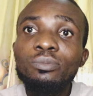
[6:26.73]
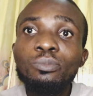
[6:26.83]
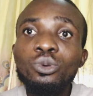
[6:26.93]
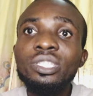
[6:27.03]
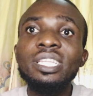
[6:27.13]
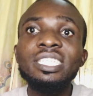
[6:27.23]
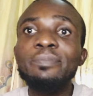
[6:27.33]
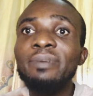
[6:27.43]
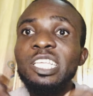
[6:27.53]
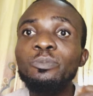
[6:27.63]
Mostly
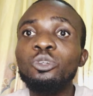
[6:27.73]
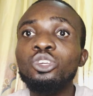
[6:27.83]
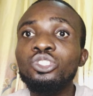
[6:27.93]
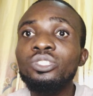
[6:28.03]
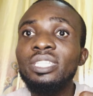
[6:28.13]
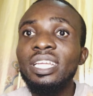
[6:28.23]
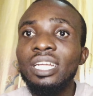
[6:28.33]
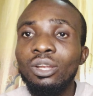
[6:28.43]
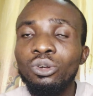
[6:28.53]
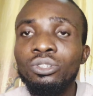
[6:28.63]
the passport doesn't
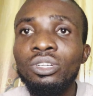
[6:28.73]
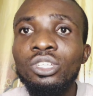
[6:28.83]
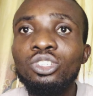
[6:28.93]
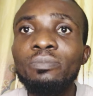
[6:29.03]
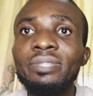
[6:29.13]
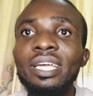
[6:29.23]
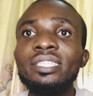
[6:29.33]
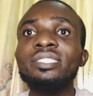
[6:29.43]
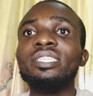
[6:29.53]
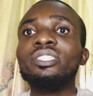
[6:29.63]
take long.
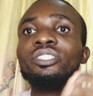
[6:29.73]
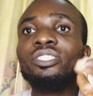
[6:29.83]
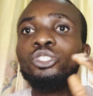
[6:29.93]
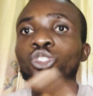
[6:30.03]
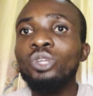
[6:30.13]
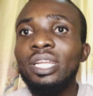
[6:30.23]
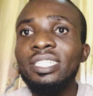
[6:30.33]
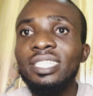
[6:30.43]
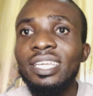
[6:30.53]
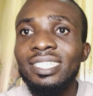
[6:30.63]
Sometimes it
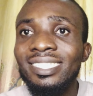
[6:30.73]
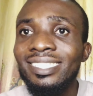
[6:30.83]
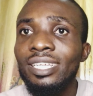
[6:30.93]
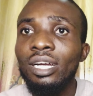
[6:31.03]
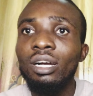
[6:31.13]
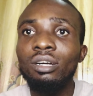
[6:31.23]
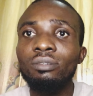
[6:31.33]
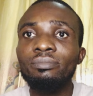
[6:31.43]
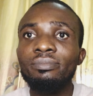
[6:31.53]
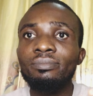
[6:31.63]
usually takes
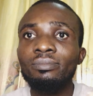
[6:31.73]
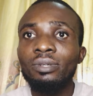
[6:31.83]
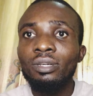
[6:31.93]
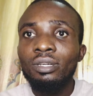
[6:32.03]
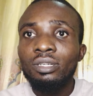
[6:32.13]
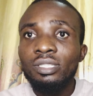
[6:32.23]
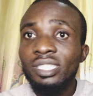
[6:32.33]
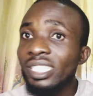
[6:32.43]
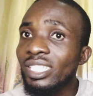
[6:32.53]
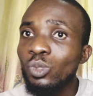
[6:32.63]
um
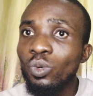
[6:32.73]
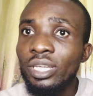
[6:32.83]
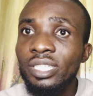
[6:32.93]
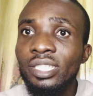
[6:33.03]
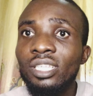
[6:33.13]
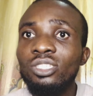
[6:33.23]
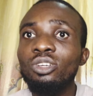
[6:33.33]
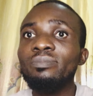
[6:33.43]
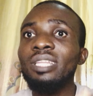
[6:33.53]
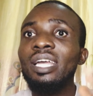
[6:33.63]
six weeks,
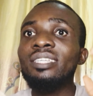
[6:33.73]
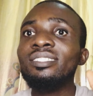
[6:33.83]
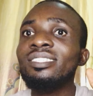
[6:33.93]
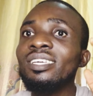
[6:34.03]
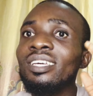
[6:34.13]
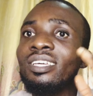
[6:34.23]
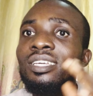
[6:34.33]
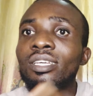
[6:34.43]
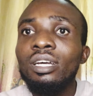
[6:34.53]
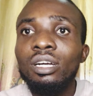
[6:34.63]
sometimes
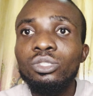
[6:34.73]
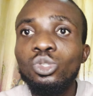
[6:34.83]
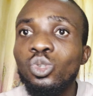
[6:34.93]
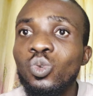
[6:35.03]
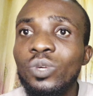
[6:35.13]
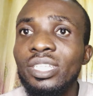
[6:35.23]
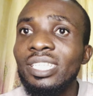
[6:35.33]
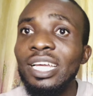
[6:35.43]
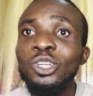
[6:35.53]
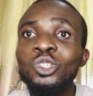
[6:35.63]
two
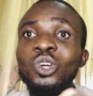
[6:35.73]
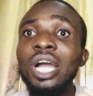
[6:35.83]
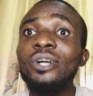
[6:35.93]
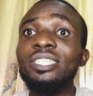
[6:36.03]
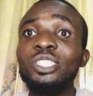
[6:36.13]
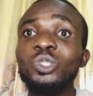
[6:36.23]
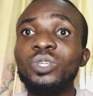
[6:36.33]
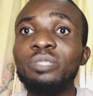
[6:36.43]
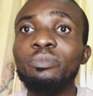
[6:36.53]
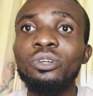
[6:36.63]
weeks. I don't know how they
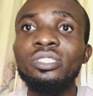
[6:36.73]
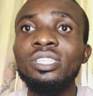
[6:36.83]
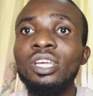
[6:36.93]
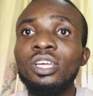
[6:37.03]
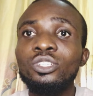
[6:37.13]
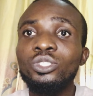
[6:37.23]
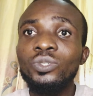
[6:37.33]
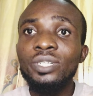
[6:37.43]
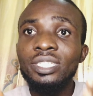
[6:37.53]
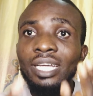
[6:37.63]
do it, but
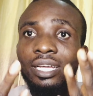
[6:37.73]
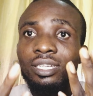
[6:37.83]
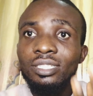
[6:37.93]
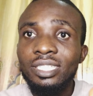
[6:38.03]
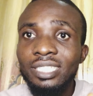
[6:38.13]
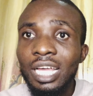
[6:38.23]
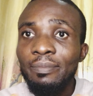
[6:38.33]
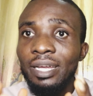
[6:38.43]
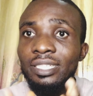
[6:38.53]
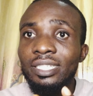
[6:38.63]
during the
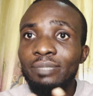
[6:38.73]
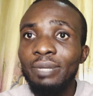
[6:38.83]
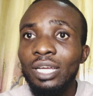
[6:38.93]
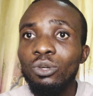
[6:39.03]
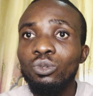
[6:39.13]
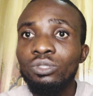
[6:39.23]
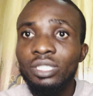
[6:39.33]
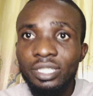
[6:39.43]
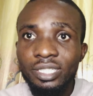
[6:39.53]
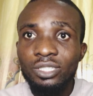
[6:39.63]
time I did my own,
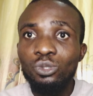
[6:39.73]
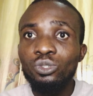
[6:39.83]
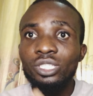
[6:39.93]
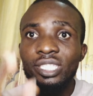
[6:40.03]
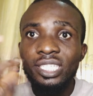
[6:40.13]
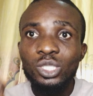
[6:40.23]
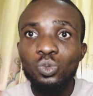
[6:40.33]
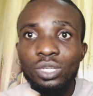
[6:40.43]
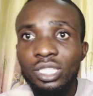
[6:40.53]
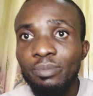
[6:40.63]
it took six
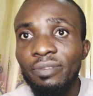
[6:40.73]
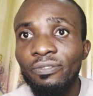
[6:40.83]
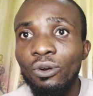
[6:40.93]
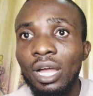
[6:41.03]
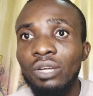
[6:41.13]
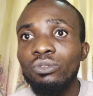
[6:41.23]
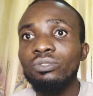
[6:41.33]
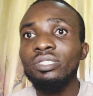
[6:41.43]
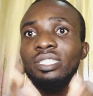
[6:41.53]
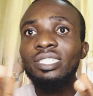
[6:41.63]
weeks before I
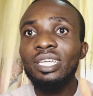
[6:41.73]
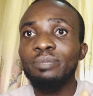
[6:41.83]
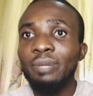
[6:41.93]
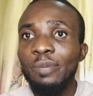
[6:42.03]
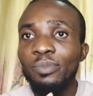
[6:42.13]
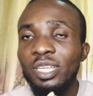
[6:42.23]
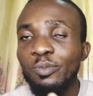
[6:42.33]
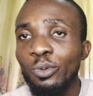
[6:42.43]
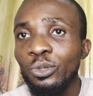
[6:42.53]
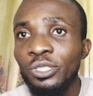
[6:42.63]
could get my
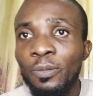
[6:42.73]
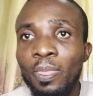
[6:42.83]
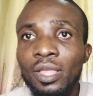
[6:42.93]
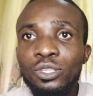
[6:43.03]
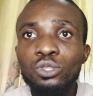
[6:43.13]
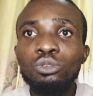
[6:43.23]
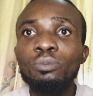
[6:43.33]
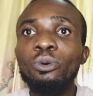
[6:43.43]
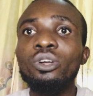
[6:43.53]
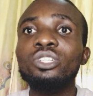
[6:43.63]
passport so
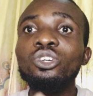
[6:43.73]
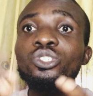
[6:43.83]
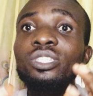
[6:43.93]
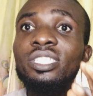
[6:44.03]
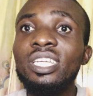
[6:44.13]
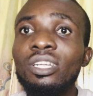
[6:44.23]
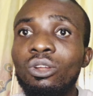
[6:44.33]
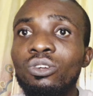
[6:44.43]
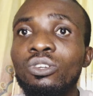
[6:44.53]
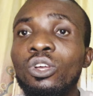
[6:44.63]
but it doesn't take
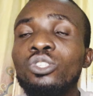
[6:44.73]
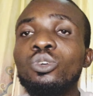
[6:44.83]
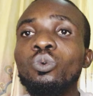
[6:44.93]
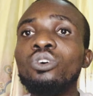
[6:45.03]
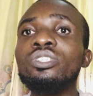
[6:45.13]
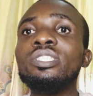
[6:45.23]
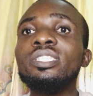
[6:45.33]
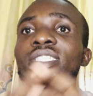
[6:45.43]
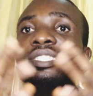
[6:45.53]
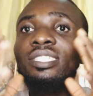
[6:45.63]
long so
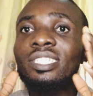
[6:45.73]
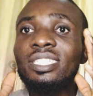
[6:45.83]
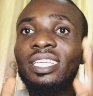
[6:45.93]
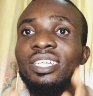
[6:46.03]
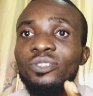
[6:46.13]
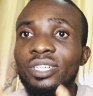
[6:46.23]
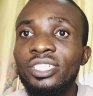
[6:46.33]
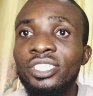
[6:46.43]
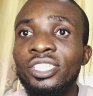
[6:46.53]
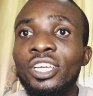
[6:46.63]
once the day
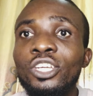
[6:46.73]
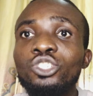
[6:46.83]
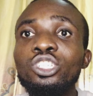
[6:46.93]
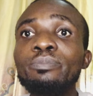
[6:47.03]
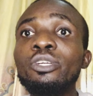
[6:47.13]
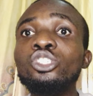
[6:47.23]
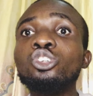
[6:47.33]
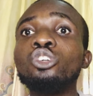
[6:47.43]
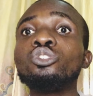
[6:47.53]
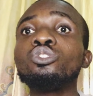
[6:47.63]
reach just make
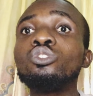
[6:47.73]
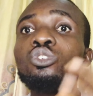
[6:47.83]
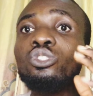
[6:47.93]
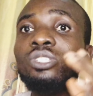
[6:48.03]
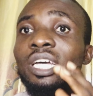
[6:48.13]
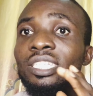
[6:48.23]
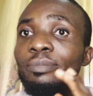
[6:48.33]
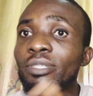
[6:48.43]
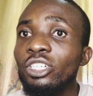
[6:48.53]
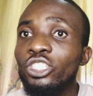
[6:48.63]
sure you go to that
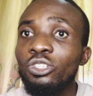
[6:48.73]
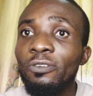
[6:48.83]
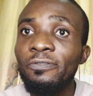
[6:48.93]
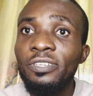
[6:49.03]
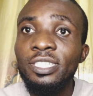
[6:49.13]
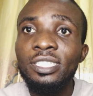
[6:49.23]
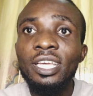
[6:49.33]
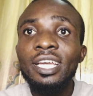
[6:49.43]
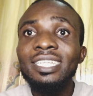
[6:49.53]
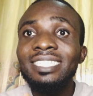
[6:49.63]
immigration office
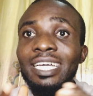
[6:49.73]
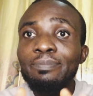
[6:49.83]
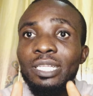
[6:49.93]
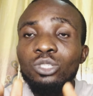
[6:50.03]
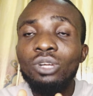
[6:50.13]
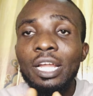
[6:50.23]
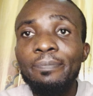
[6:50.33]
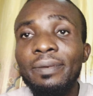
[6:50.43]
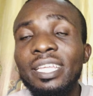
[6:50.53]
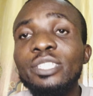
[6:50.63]
that particular
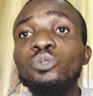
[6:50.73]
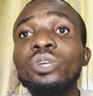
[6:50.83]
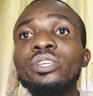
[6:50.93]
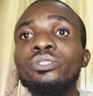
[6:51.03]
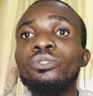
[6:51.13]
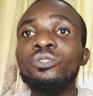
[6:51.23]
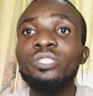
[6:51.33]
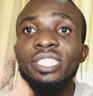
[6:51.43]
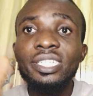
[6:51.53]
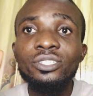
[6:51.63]
place where you
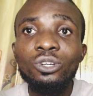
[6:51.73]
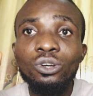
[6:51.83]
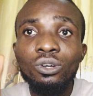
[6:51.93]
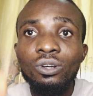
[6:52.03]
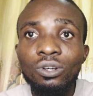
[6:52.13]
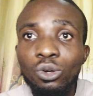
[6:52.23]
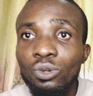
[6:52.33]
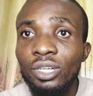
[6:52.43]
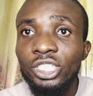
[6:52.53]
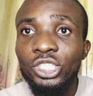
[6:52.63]
did your
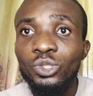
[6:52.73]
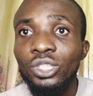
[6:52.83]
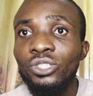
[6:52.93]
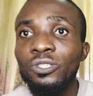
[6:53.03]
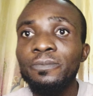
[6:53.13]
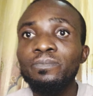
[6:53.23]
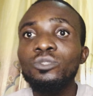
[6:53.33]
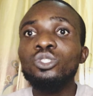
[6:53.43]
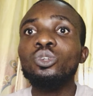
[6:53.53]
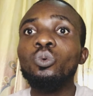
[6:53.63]
whole registration
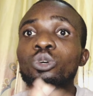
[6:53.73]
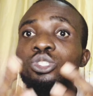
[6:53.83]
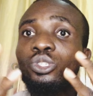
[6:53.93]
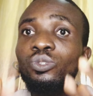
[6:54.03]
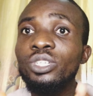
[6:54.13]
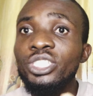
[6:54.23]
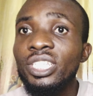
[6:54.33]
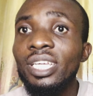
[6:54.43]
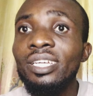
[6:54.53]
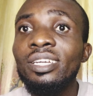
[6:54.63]
so once you reach
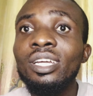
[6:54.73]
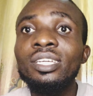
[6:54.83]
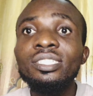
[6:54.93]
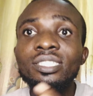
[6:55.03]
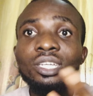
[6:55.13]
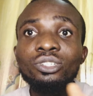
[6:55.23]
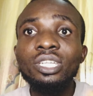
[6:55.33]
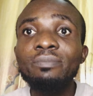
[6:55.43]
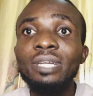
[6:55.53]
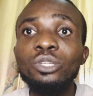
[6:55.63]
there tell
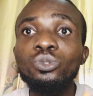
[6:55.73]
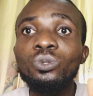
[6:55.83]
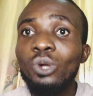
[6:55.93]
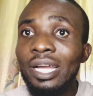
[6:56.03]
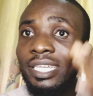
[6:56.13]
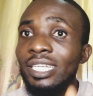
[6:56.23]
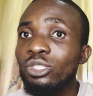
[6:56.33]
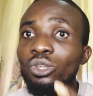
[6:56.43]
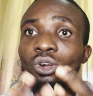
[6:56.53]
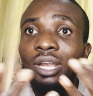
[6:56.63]
them that you, you are here
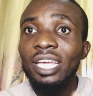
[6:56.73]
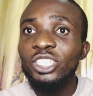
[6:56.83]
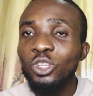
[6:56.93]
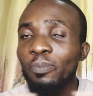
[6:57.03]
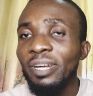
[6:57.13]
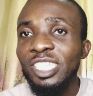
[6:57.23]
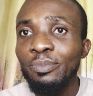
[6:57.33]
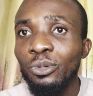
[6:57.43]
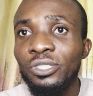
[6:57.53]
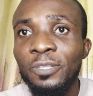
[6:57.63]
to collect your
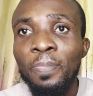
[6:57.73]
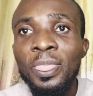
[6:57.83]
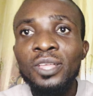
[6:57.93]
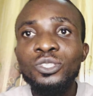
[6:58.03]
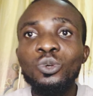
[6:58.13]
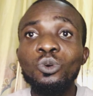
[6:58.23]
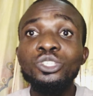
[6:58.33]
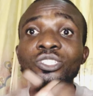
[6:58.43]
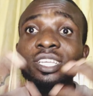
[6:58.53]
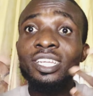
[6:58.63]
passport so
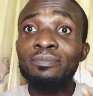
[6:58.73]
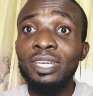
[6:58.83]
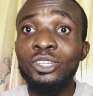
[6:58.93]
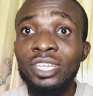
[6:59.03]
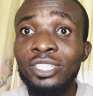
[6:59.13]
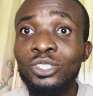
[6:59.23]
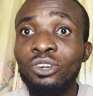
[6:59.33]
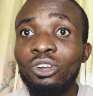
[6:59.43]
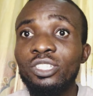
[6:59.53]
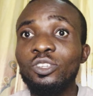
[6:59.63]
once you tell them that you're here to
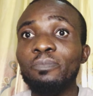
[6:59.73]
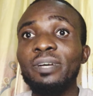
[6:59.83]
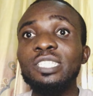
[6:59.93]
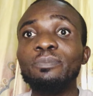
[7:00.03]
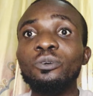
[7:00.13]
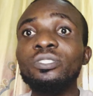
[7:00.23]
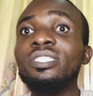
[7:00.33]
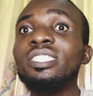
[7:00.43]
collect your passport